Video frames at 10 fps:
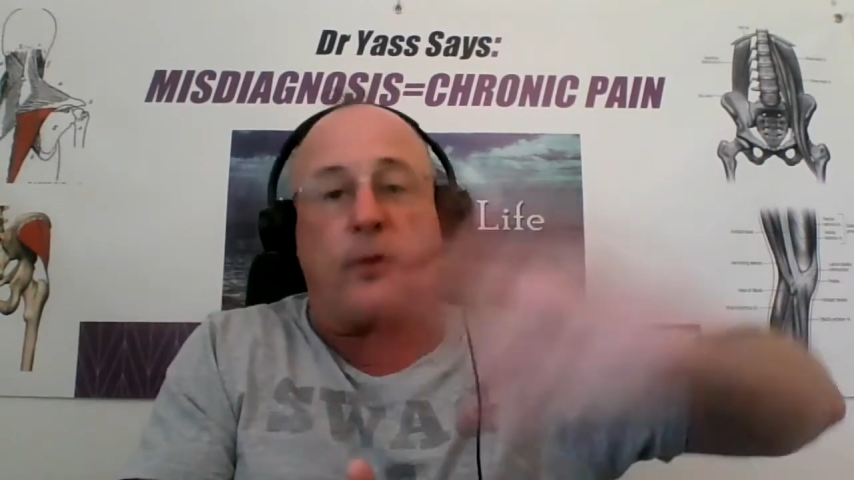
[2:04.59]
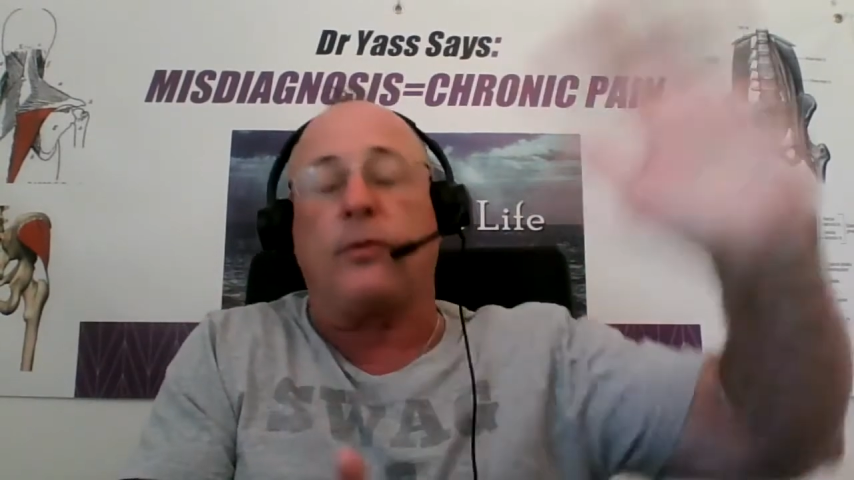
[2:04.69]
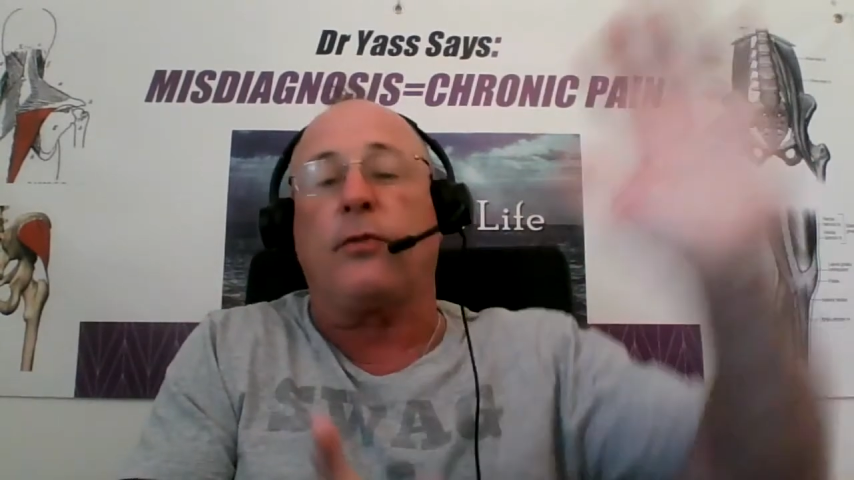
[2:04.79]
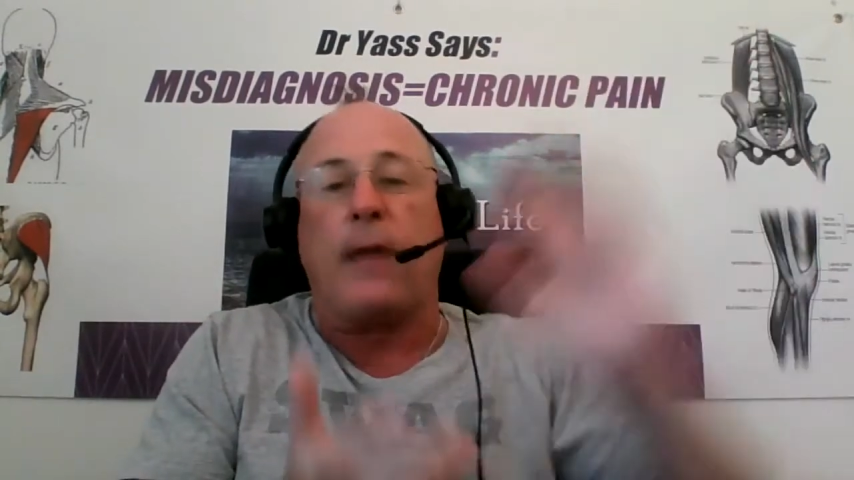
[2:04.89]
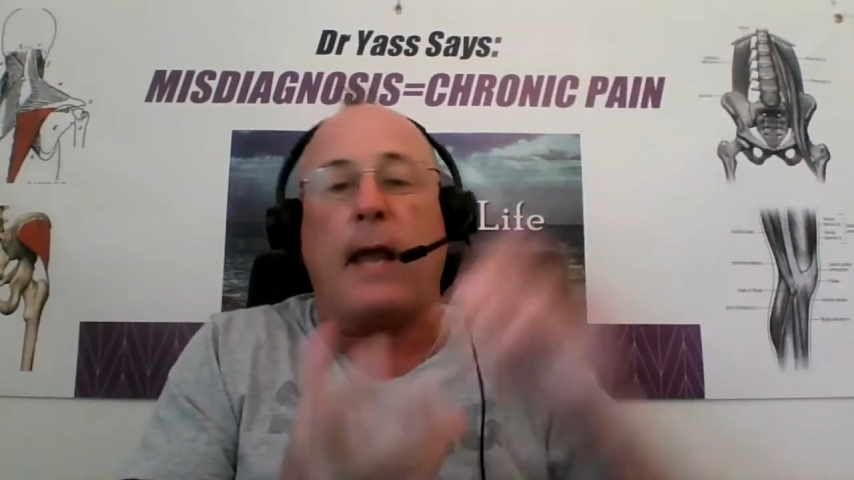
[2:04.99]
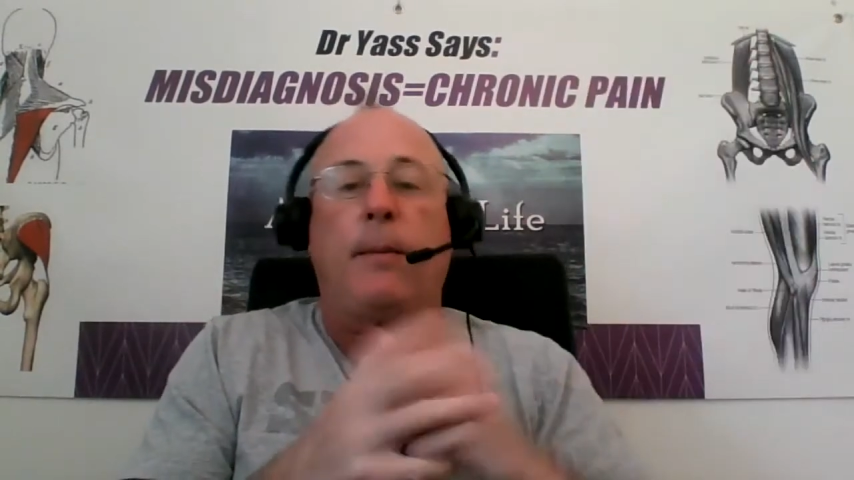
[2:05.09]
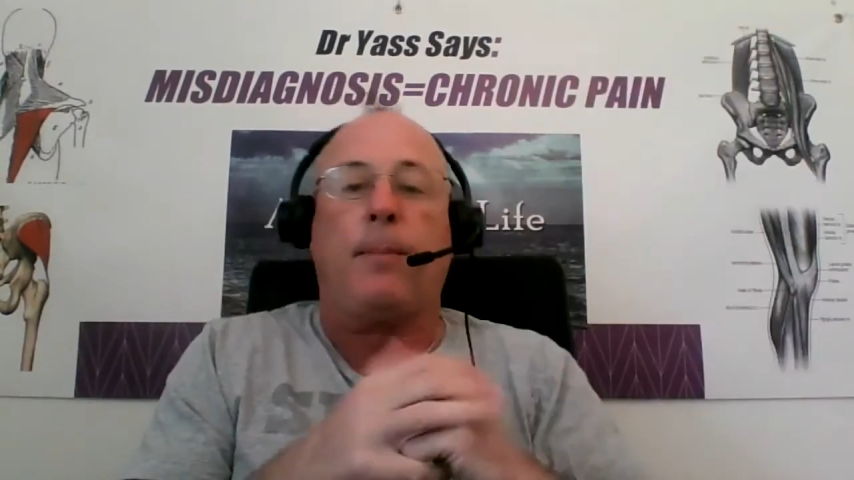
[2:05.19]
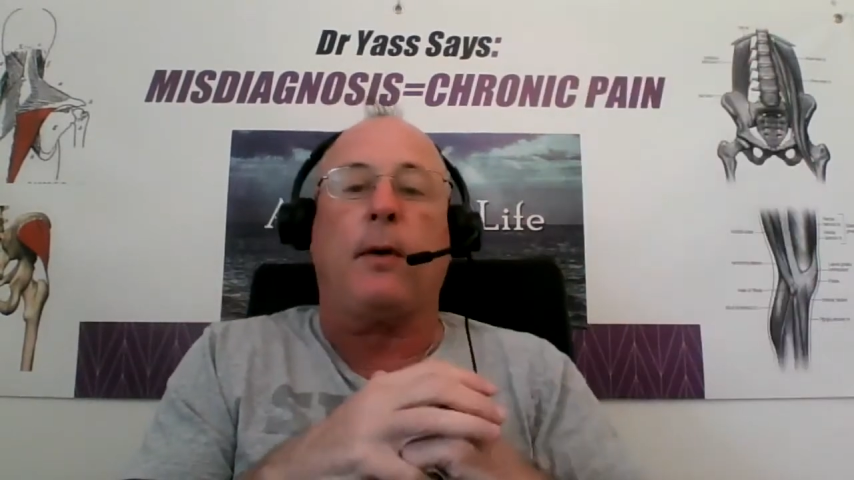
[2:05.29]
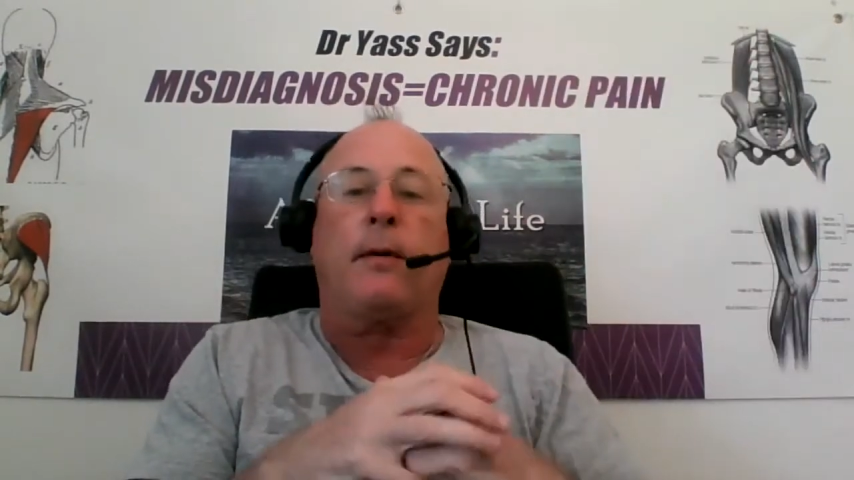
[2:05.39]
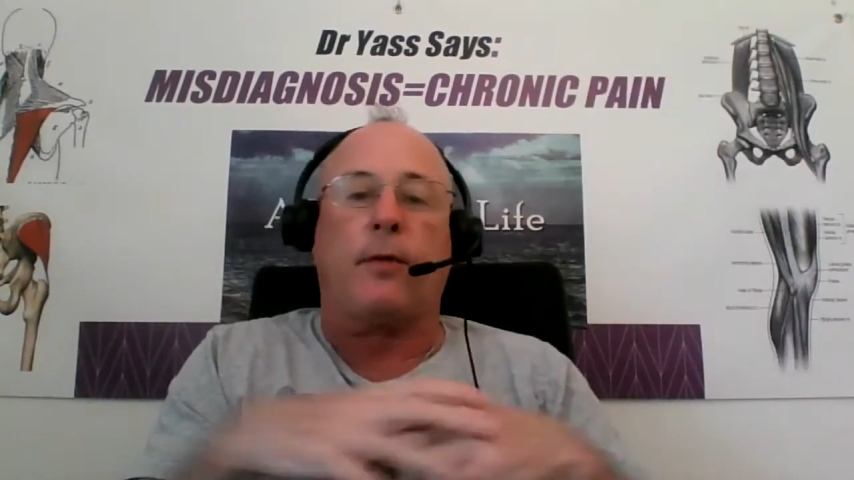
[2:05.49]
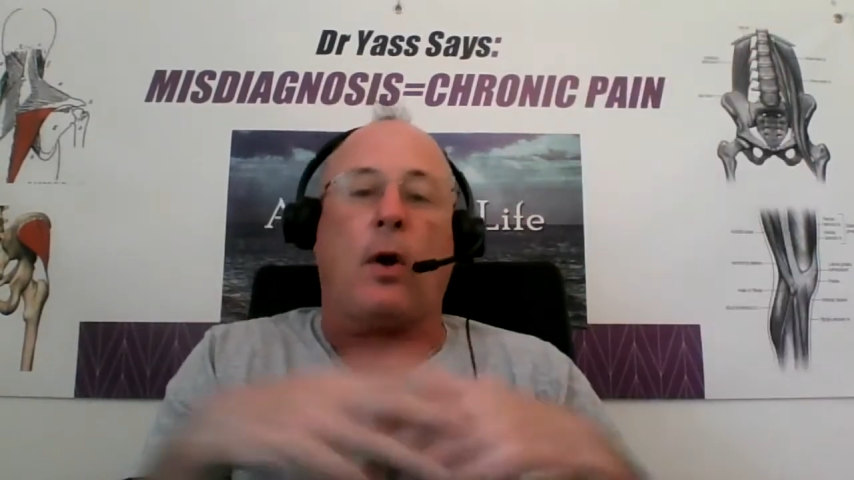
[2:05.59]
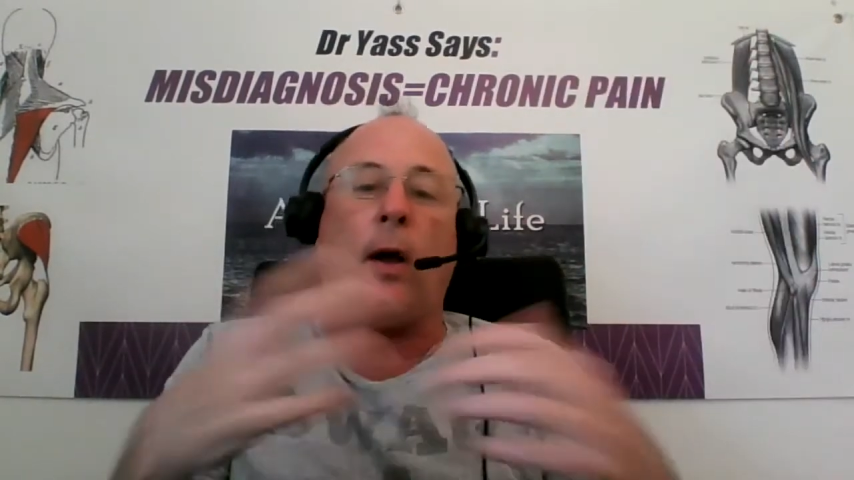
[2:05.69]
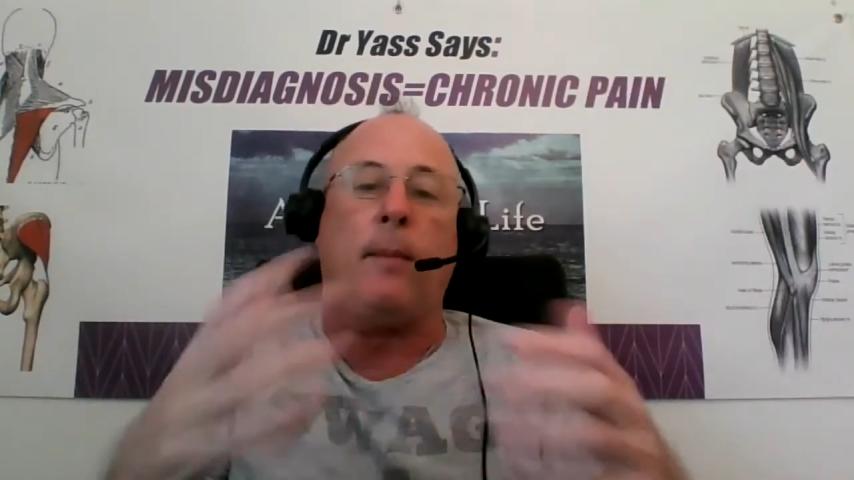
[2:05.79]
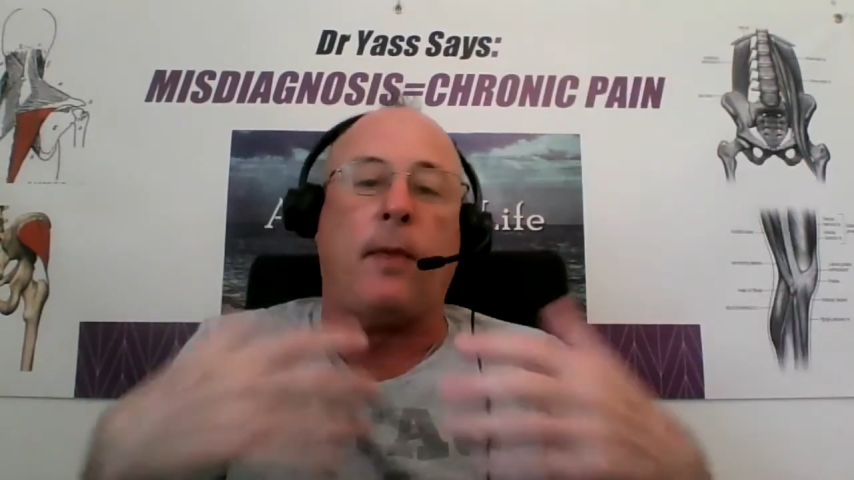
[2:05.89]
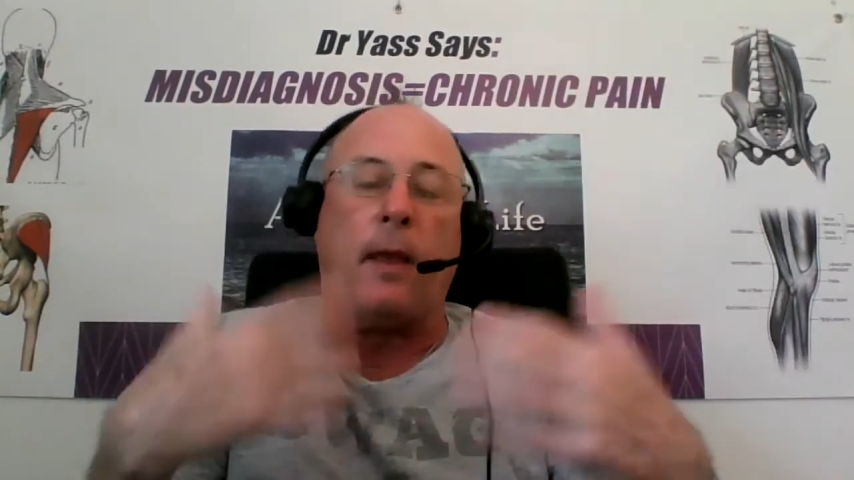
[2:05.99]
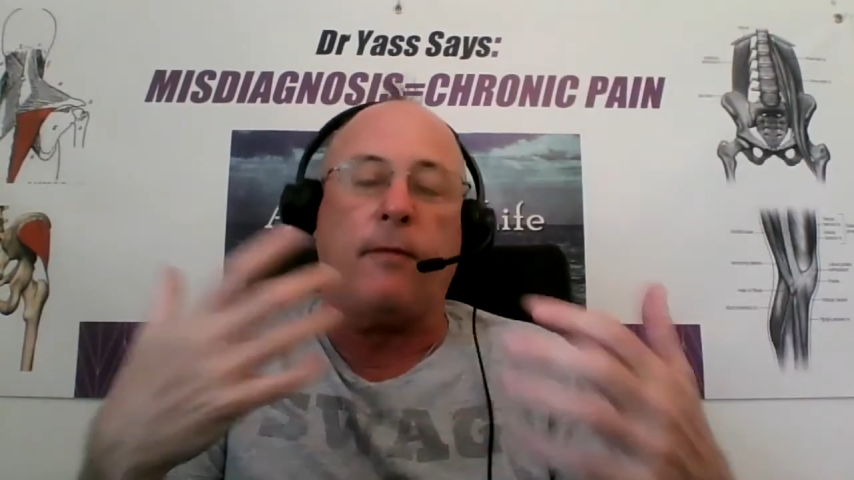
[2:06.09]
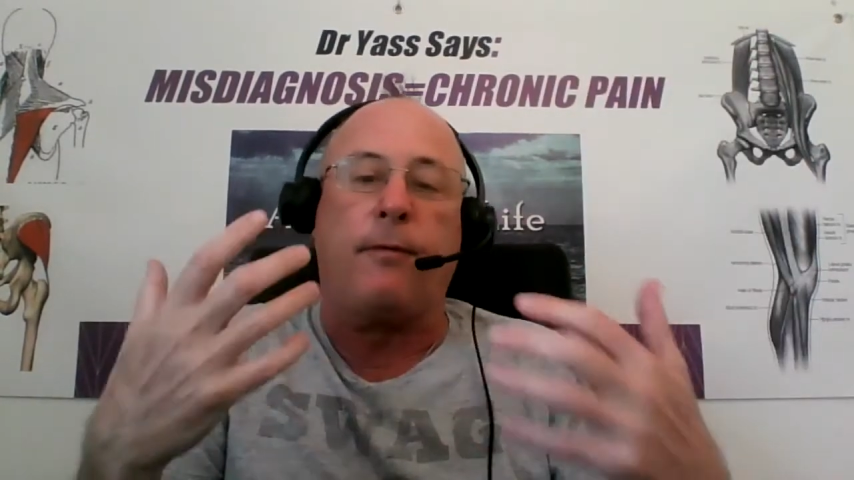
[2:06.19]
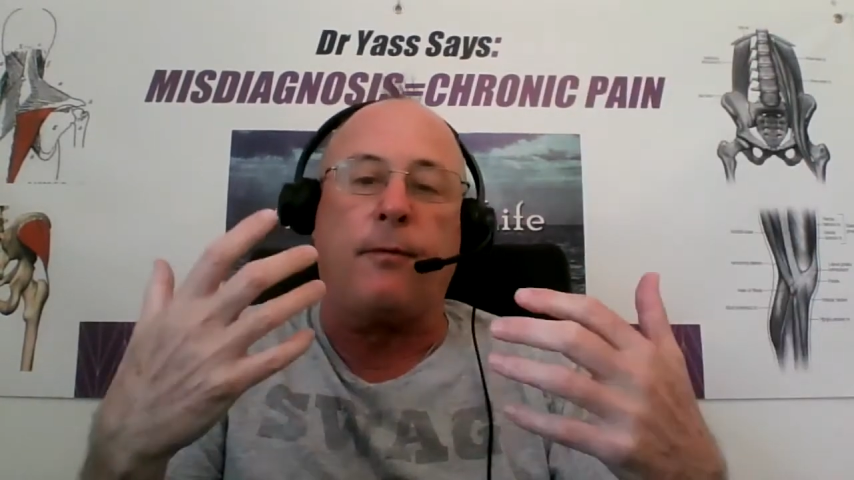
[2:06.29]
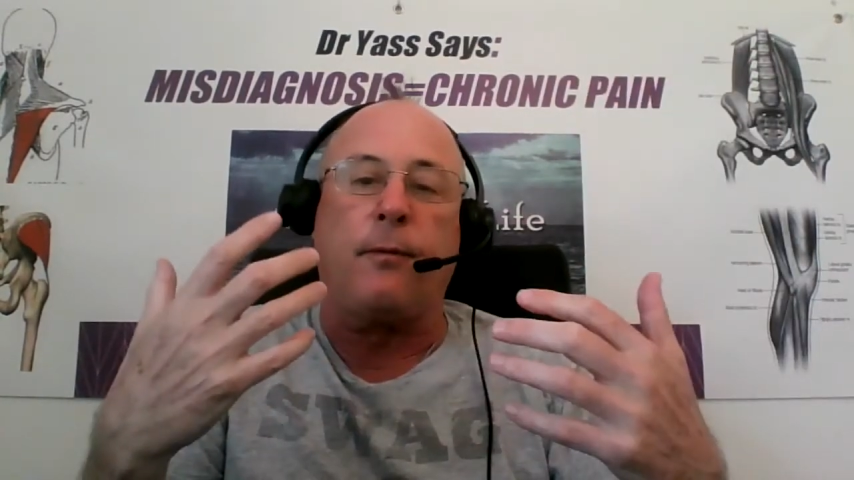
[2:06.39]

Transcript: a sustained period of time, they